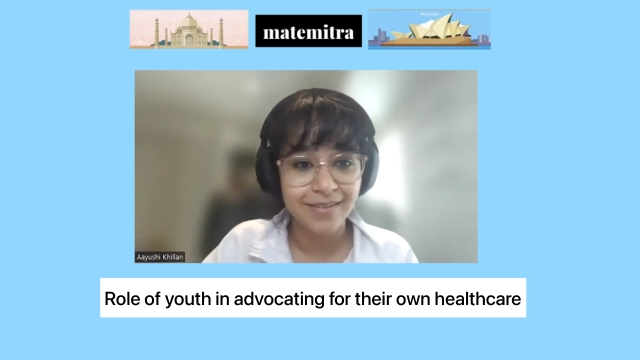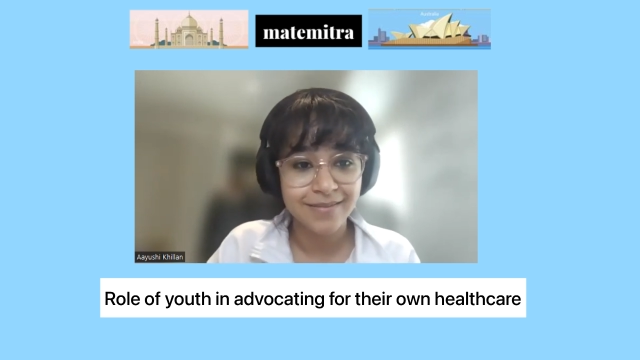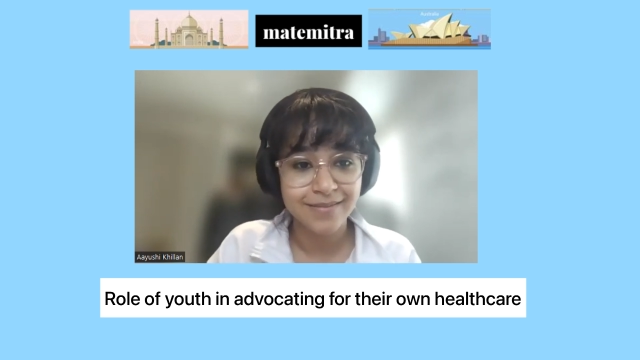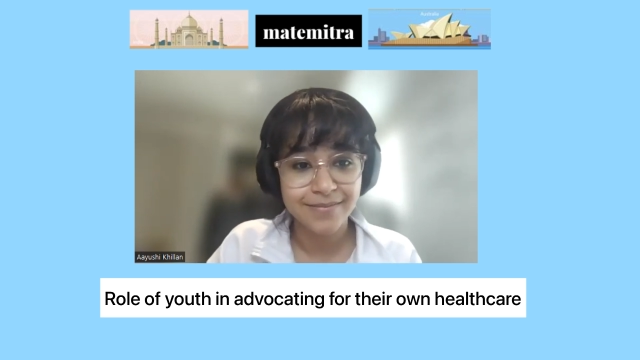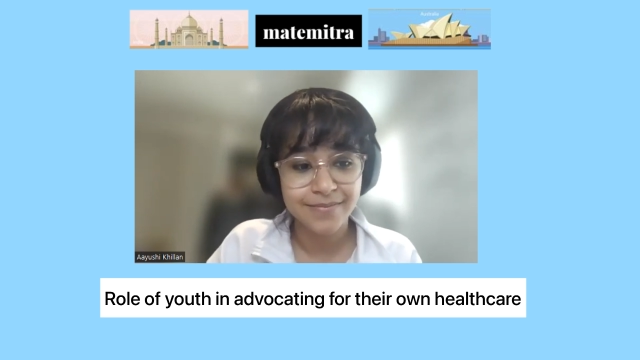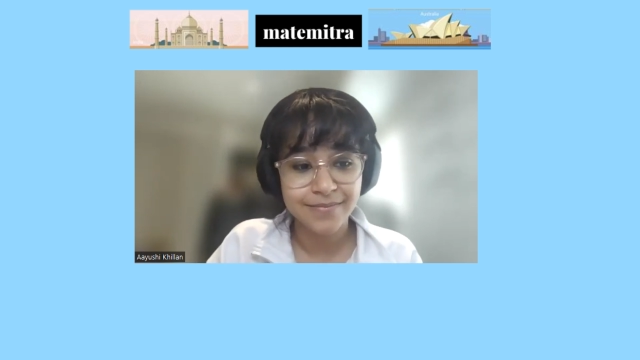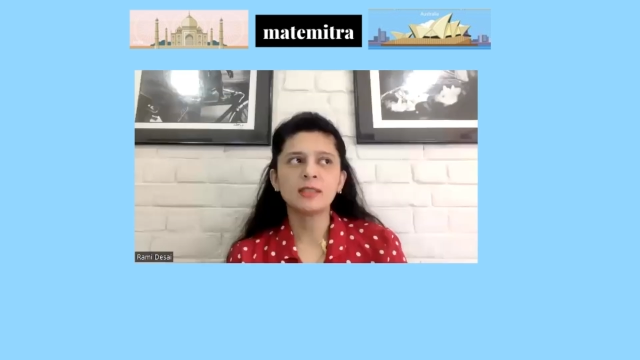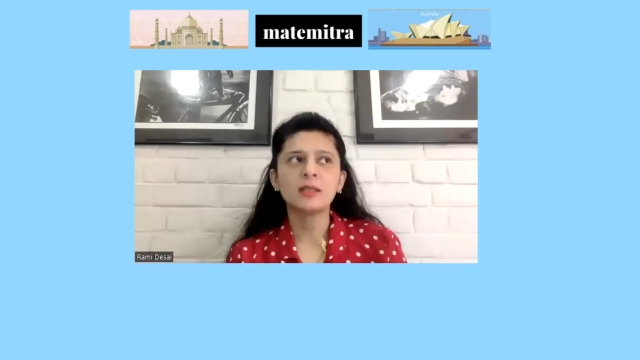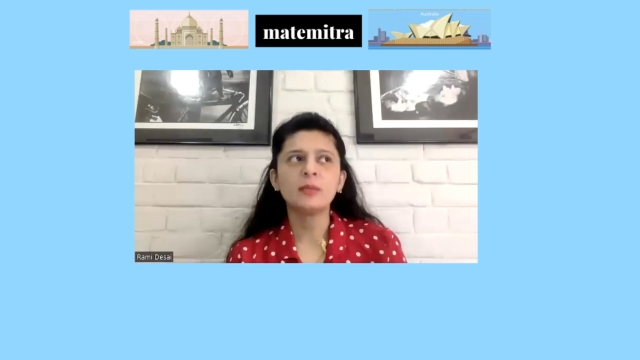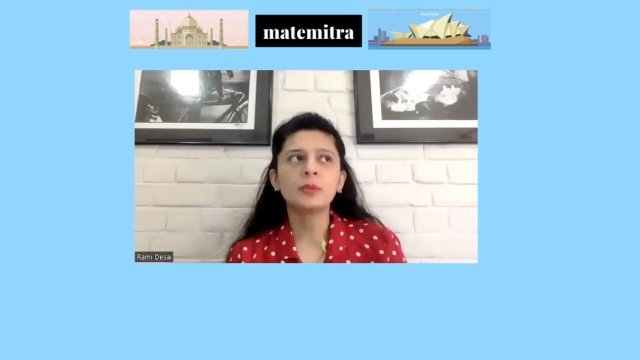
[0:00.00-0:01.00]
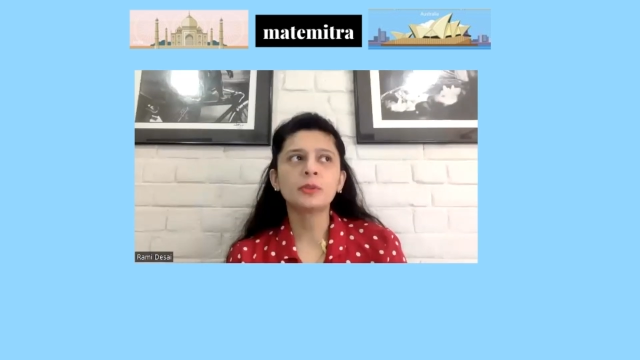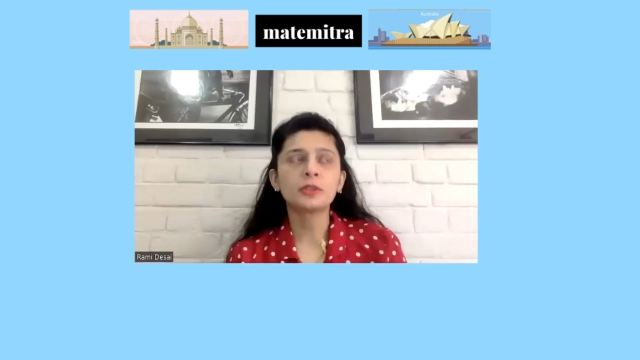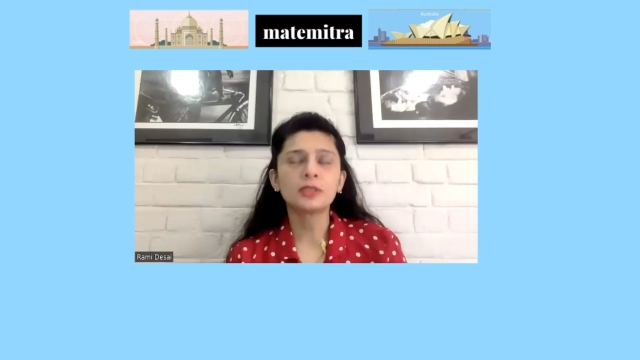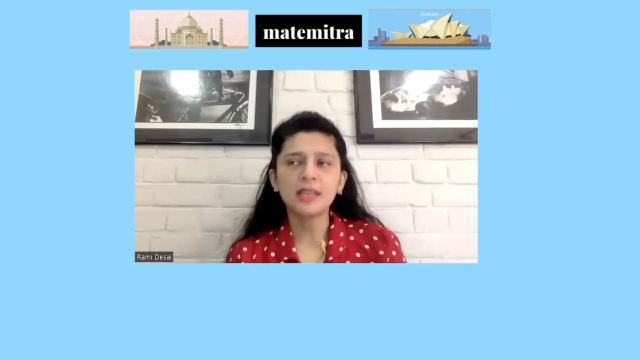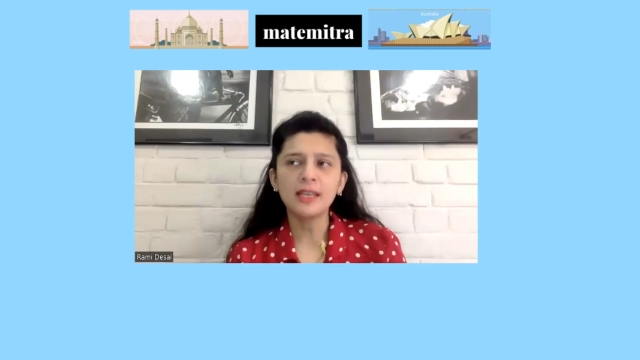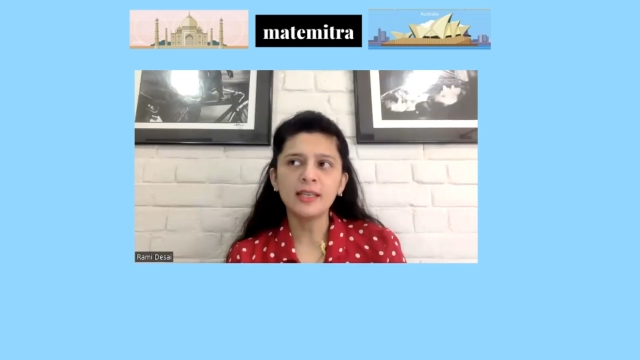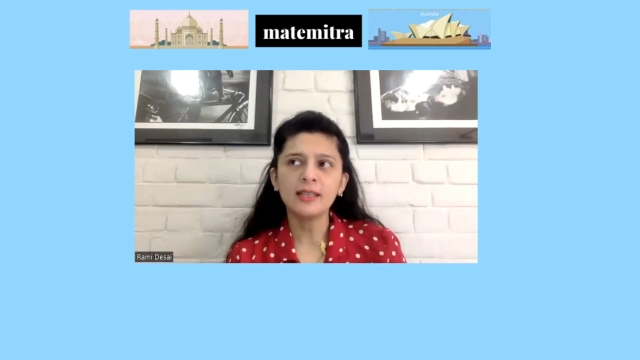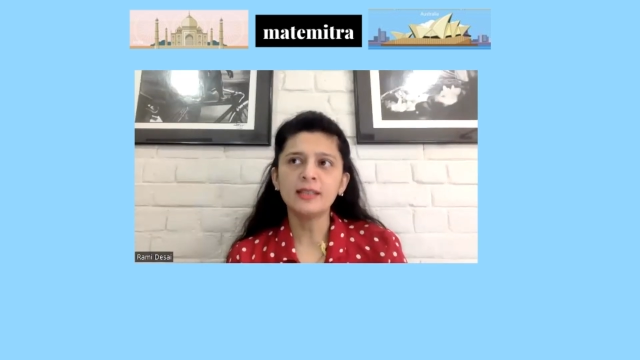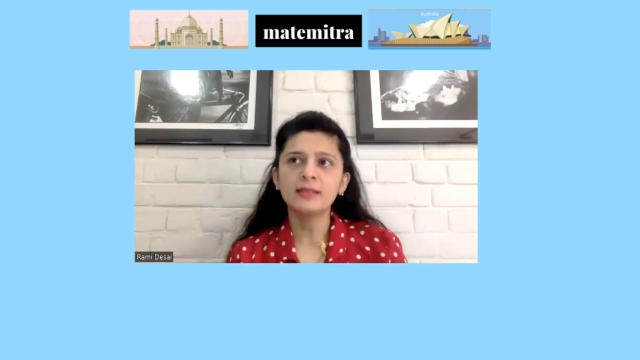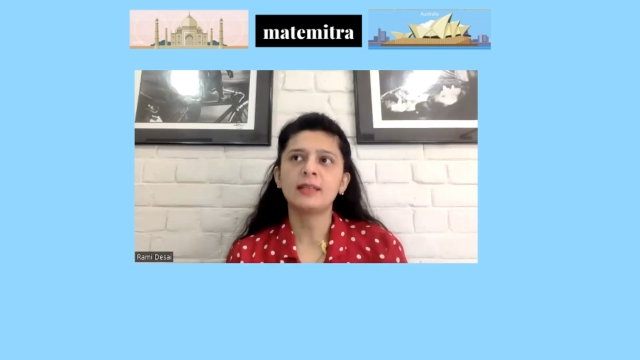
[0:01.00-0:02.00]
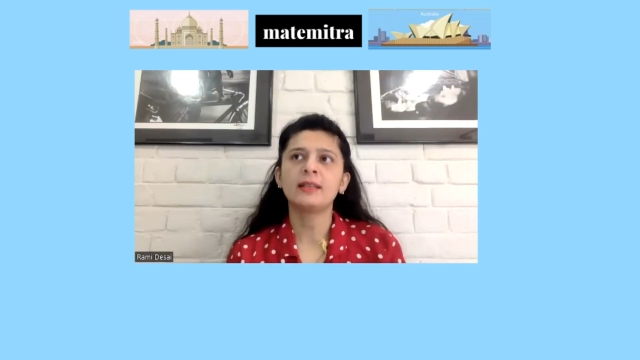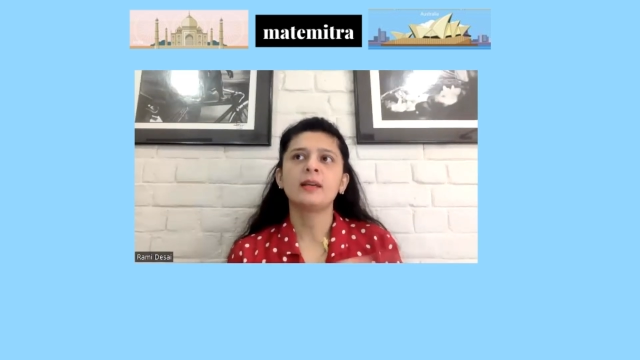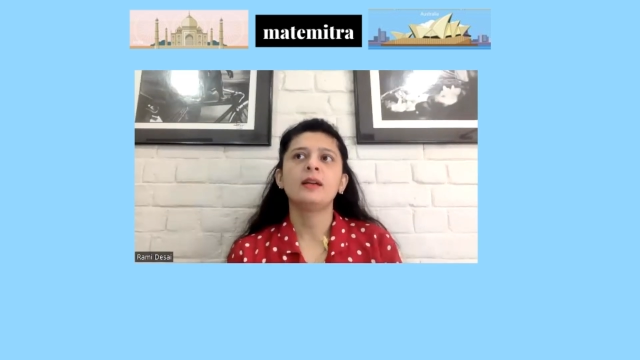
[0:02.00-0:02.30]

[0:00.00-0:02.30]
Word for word: so basically what you're saying is that